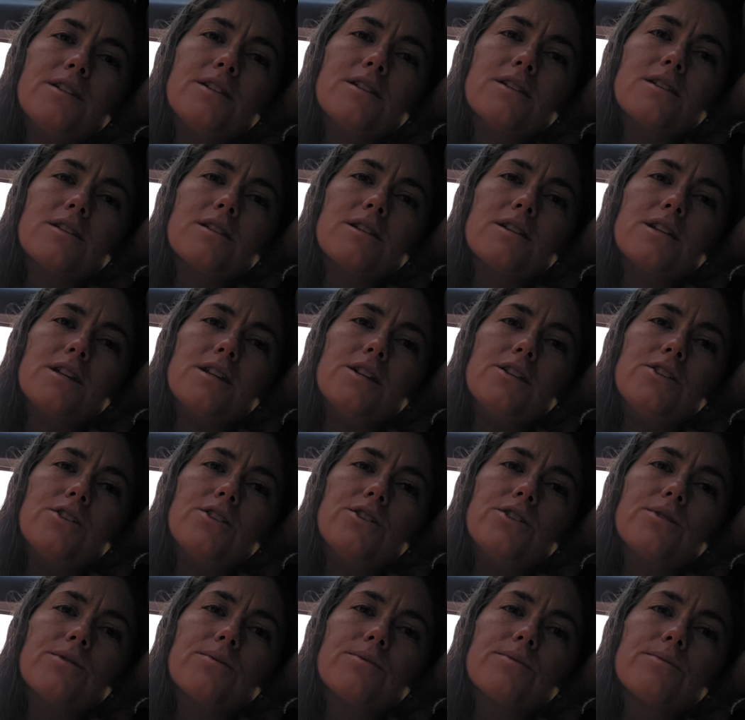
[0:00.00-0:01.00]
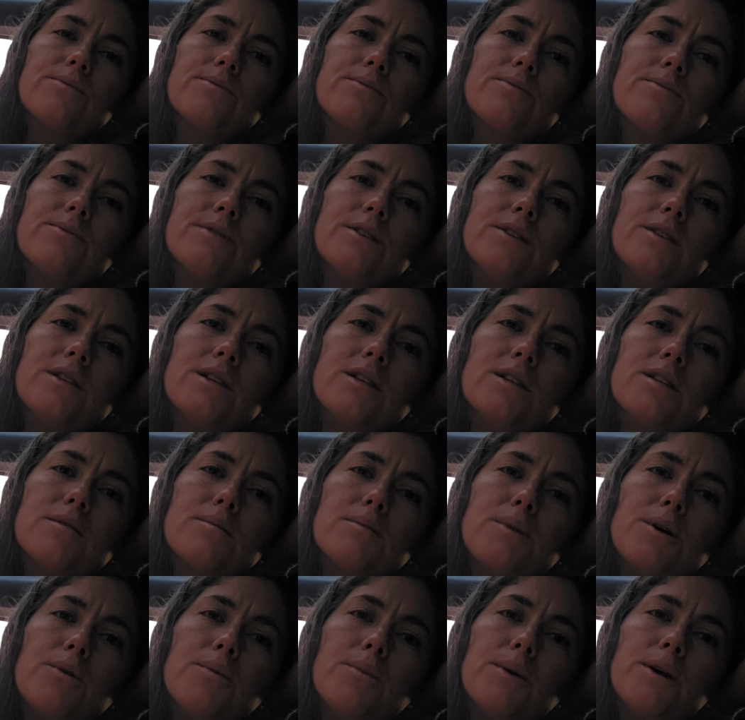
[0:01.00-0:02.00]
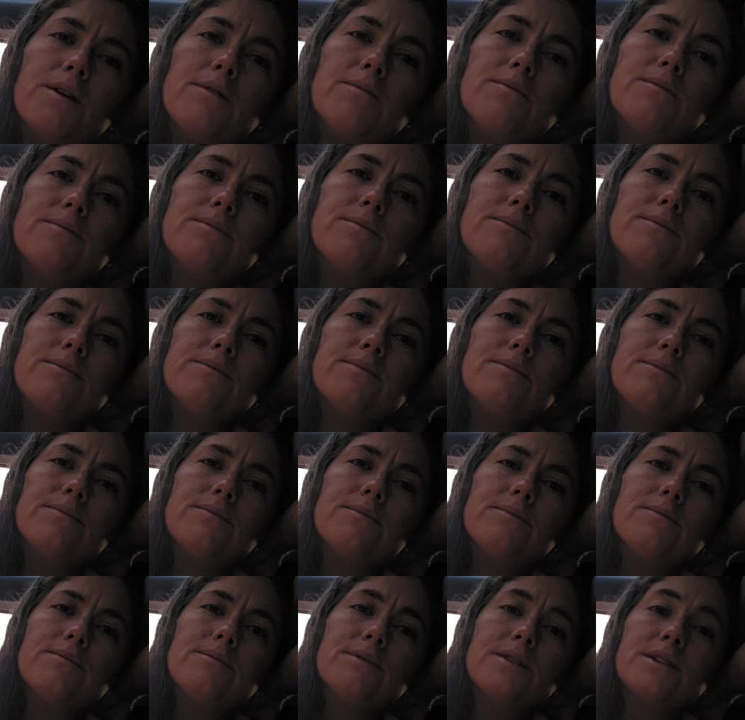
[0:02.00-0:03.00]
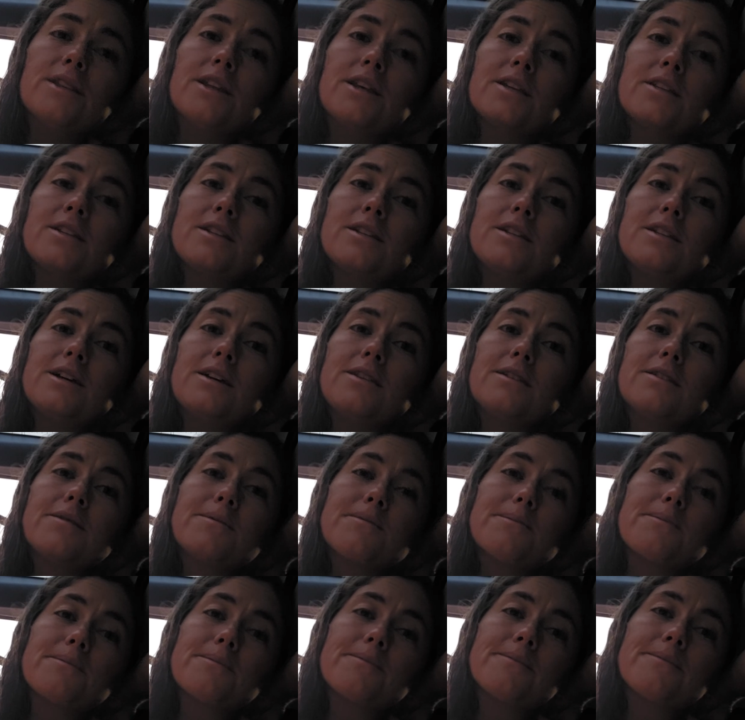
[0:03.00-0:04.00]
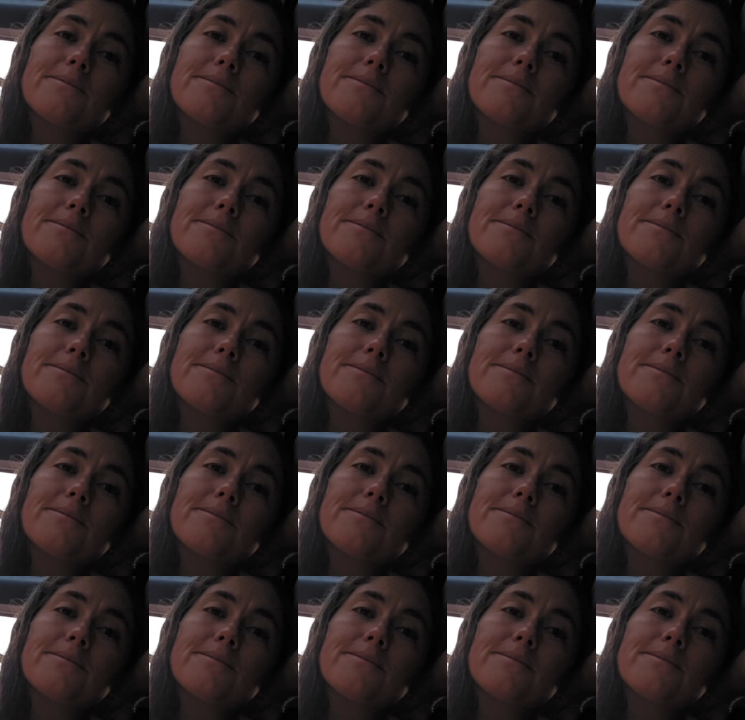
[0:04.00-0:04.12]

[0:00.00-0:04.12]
It doesn't need to in this moment. Unless it does.